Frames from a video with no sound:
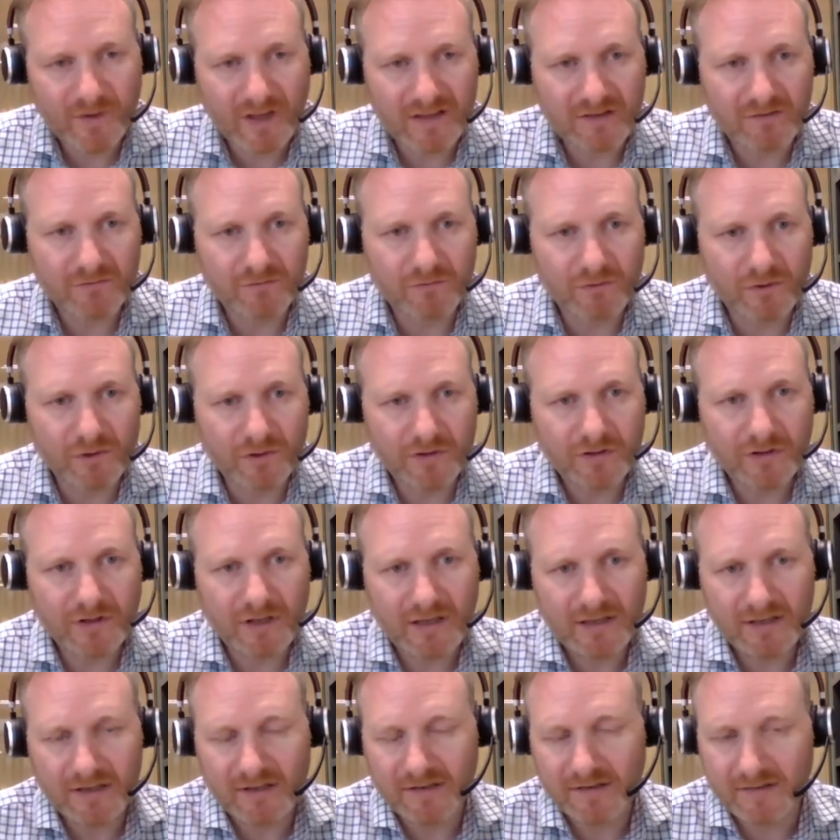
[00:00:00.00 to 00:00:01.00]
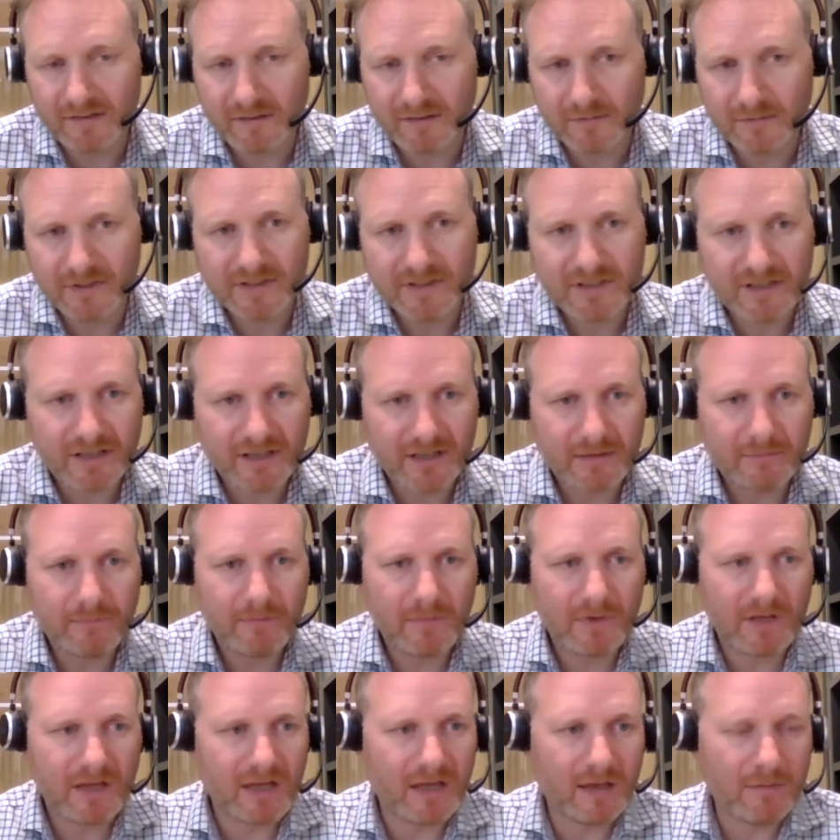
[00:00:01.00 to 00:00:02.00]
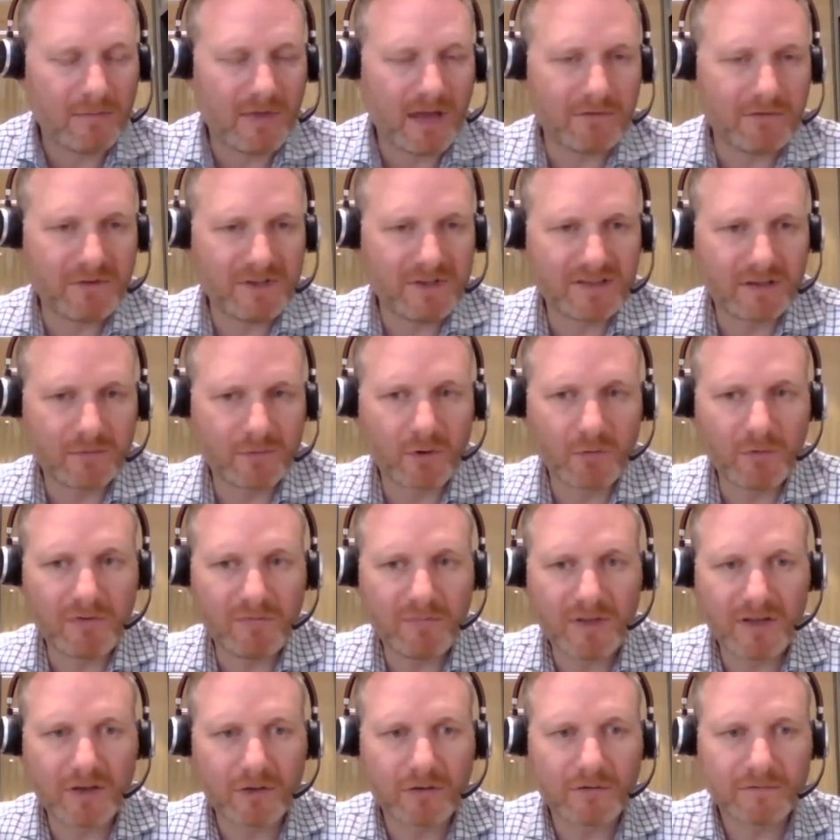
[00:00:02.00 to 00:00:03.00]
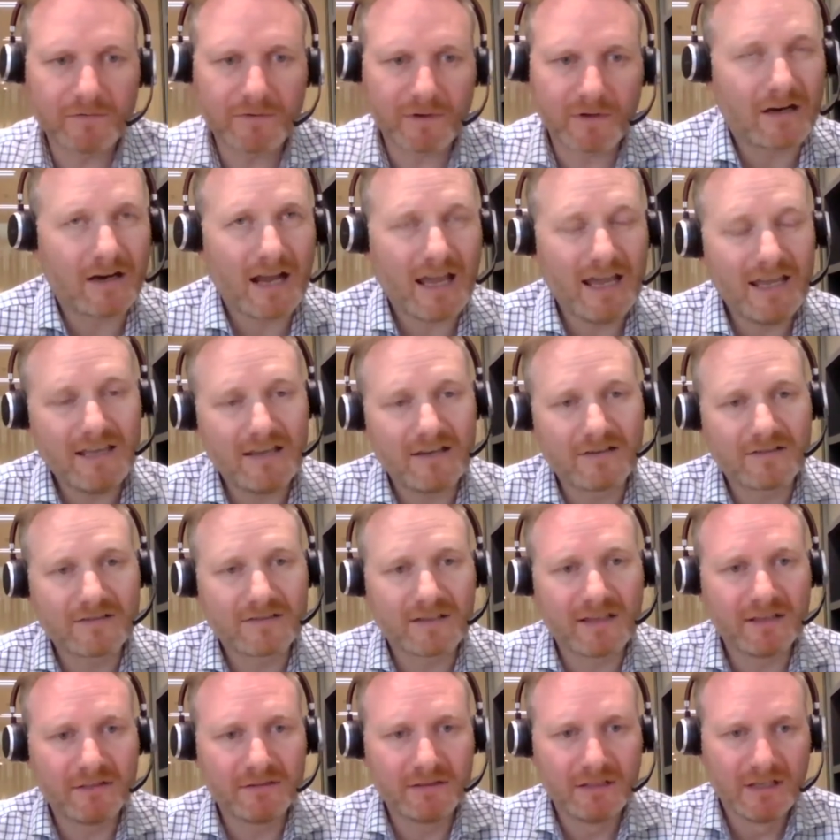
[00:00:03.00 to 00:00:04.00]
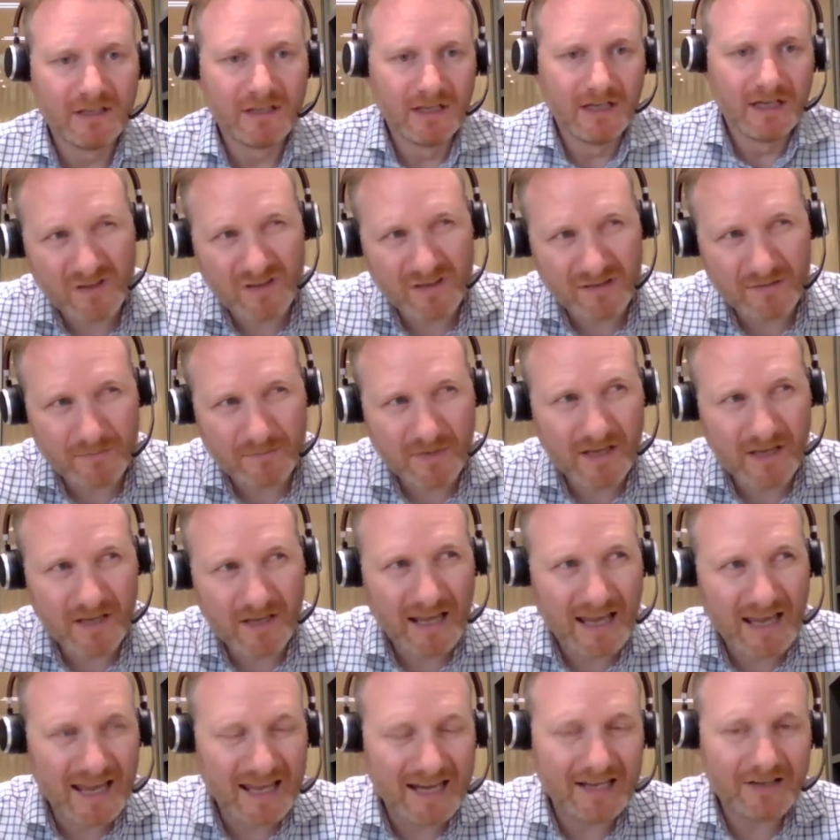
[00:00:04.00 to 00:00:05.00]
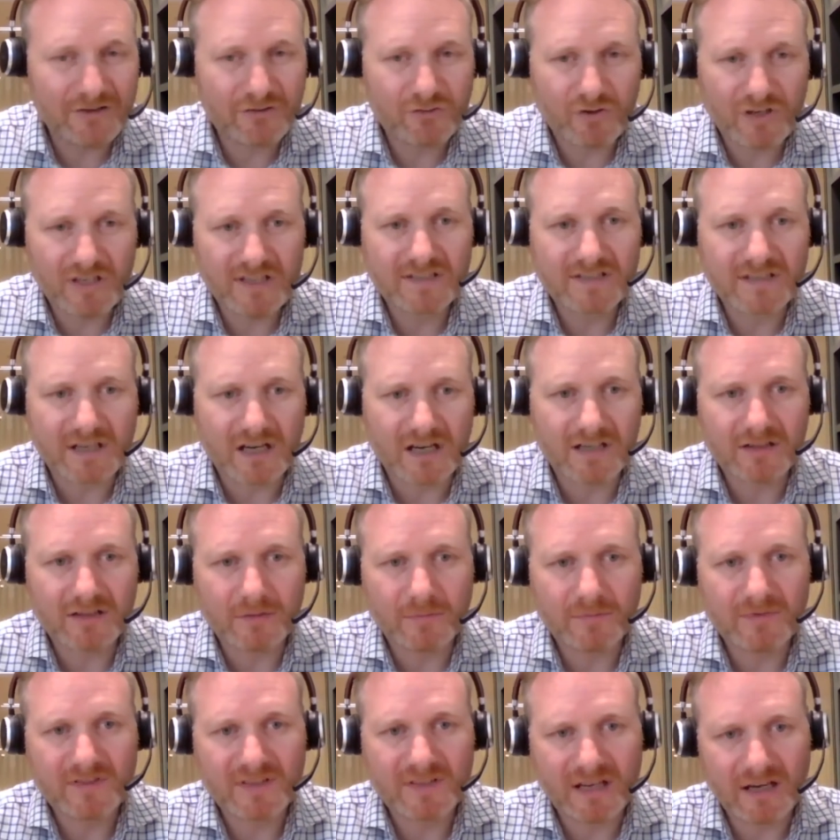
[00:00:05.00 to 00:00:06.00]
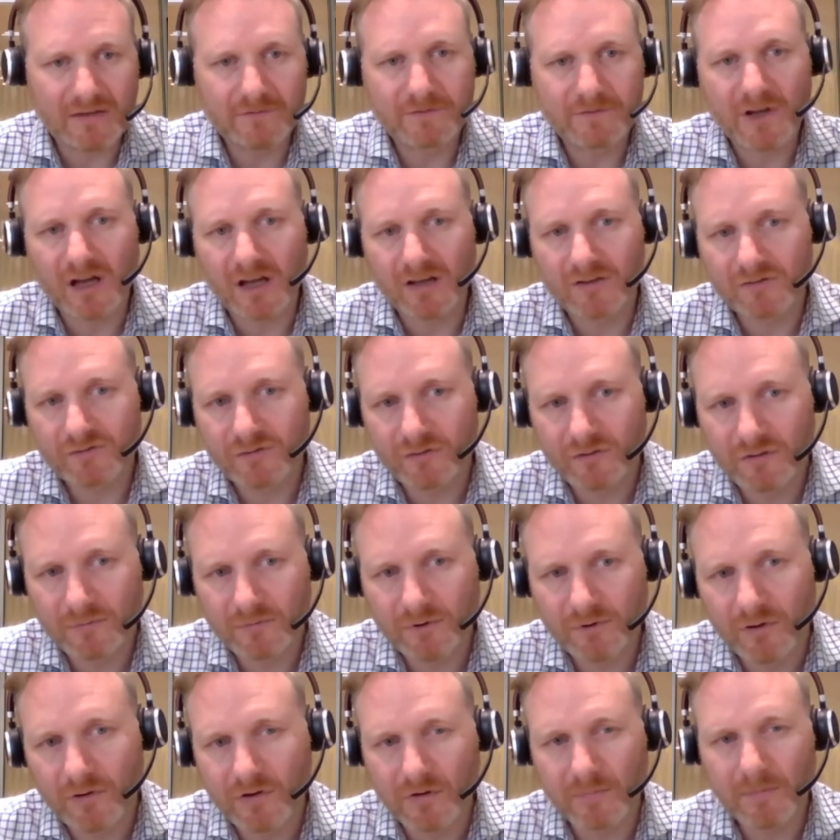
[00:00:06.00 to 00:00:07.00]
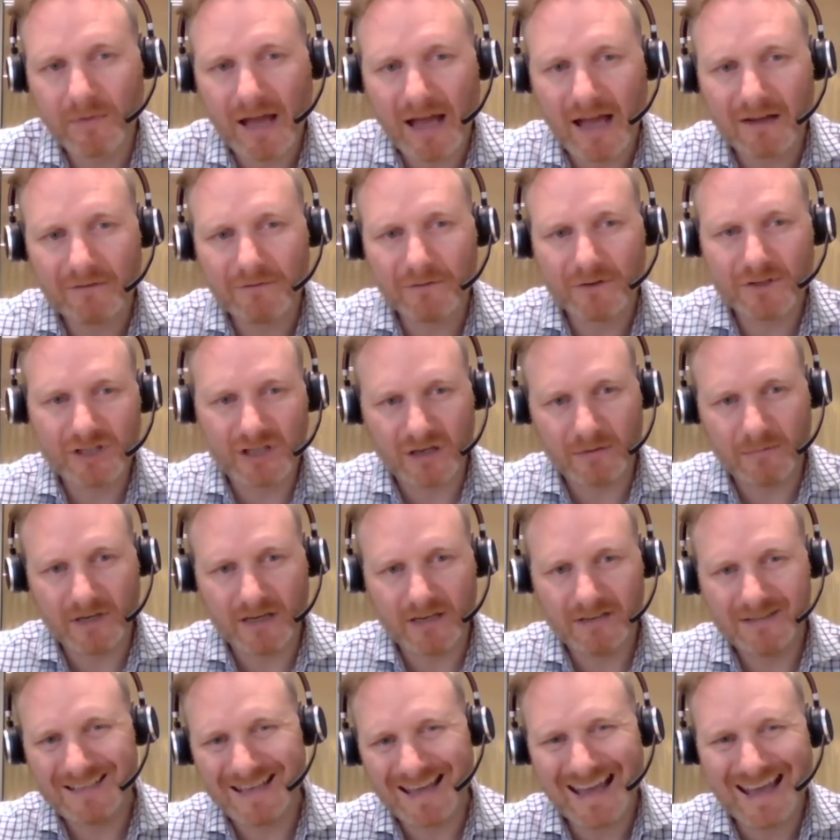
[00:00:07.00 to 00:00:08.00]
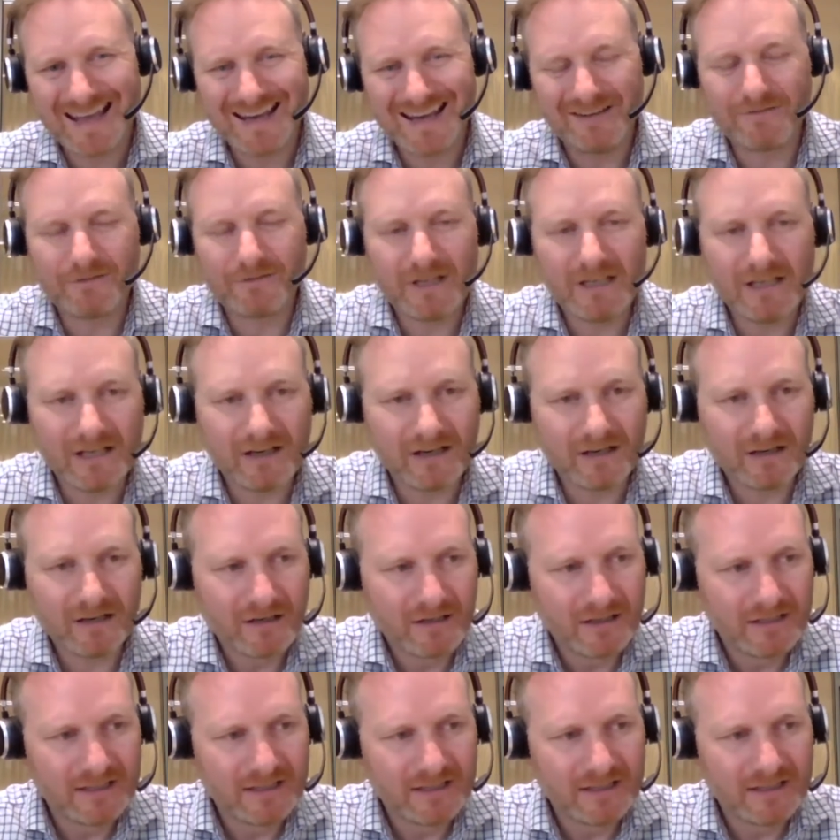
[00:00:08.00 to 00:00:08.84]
It's run in the summertime. Every summer, we've been going for 8 years now. There's about 83 startups that have gone through the program, averaging about 10 every year.